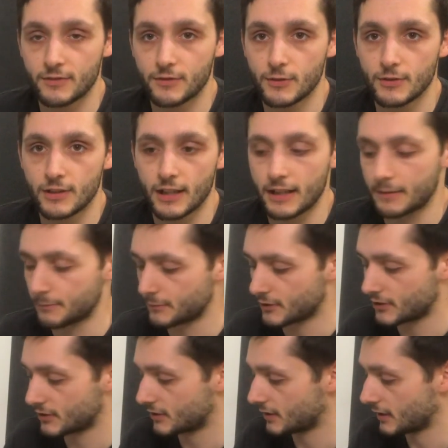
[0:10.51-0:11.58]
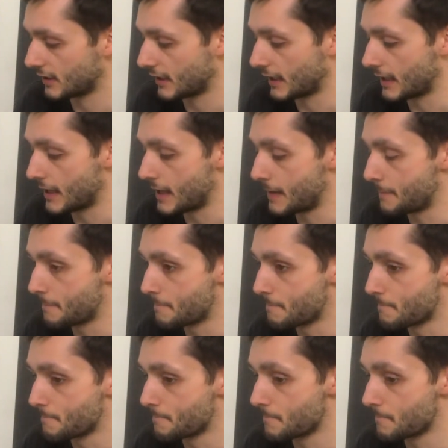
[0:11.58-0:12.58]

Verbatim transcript: few times, um,